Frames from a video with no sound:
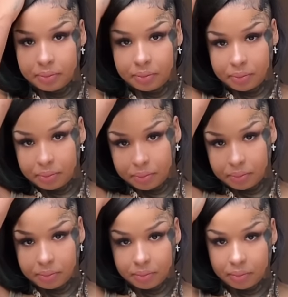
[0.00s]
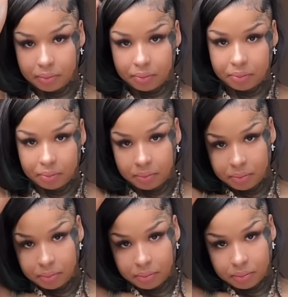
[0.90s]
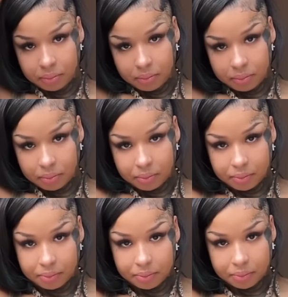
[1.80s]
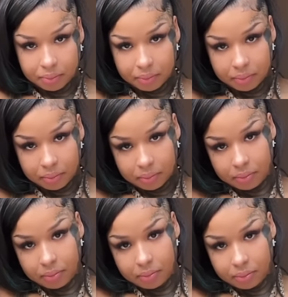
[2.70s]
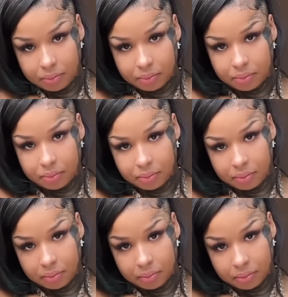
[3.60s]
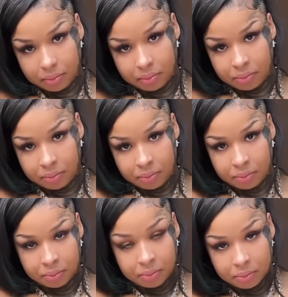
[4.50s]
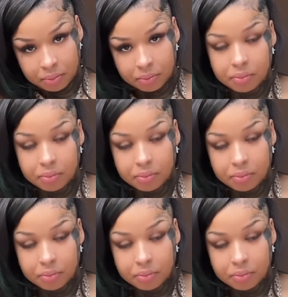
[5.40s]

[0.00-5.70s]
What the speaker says: Nothing is said.